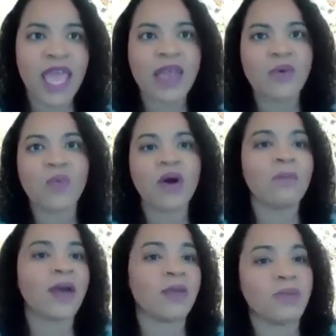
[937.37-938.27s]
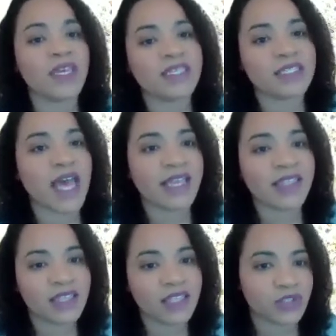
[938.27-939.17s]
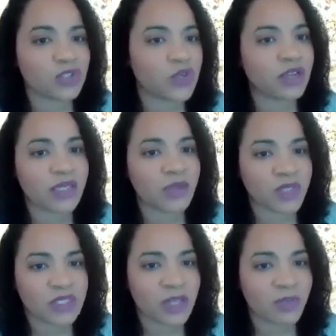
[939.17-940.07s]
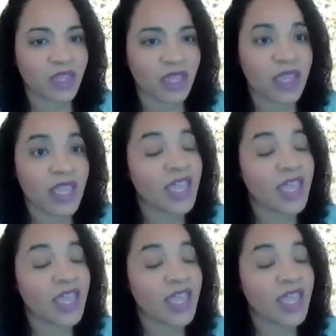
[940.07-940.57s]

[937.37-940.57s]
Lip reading: and what might be a sign that they're struggling with something